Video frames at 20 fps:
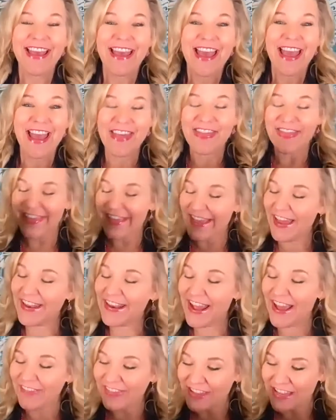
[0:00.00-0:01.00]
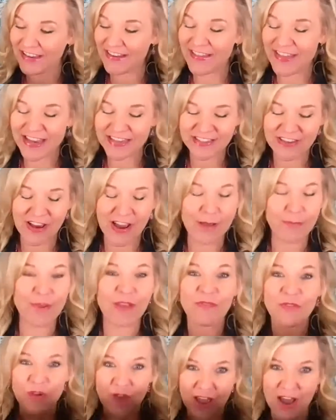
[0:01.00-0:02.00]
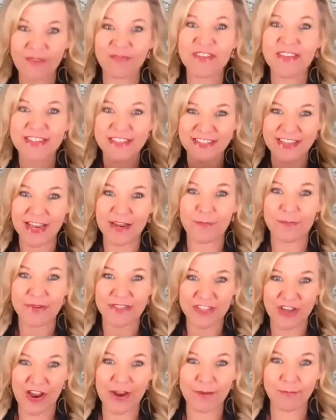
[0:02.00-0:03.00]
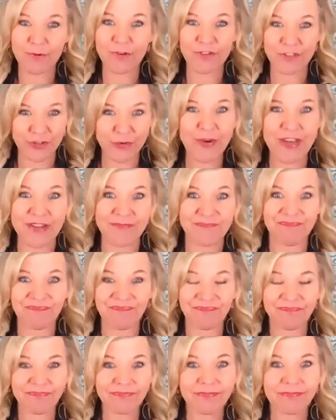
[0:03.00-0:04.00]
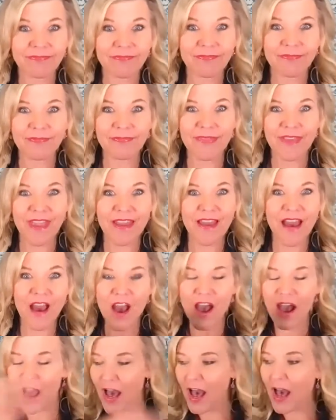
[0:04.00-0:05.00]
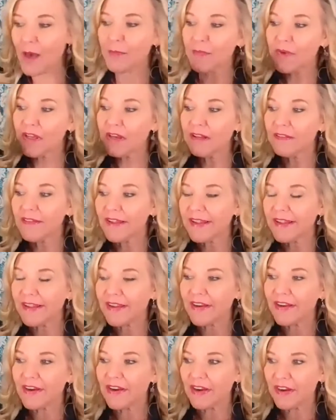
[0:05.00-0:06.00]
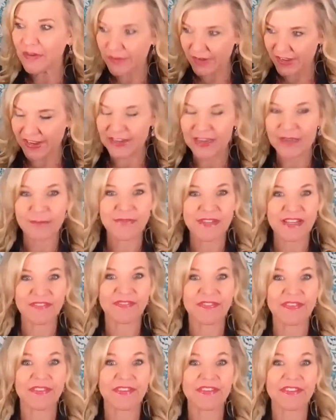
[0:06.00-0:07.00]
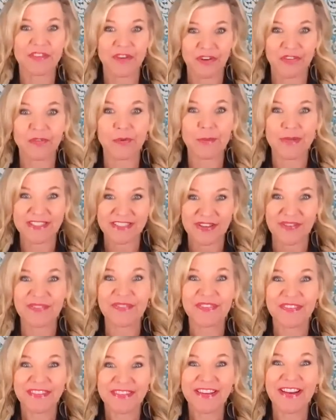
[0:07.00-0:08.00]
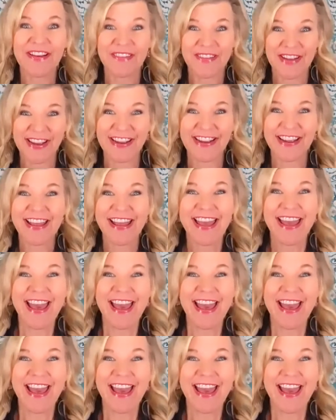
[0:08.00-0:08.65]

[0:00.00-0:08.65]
And then at the end of that time, if you have to set up a timer, do it. I'm going to okay, I'm done feeling sorry for myself. Okay.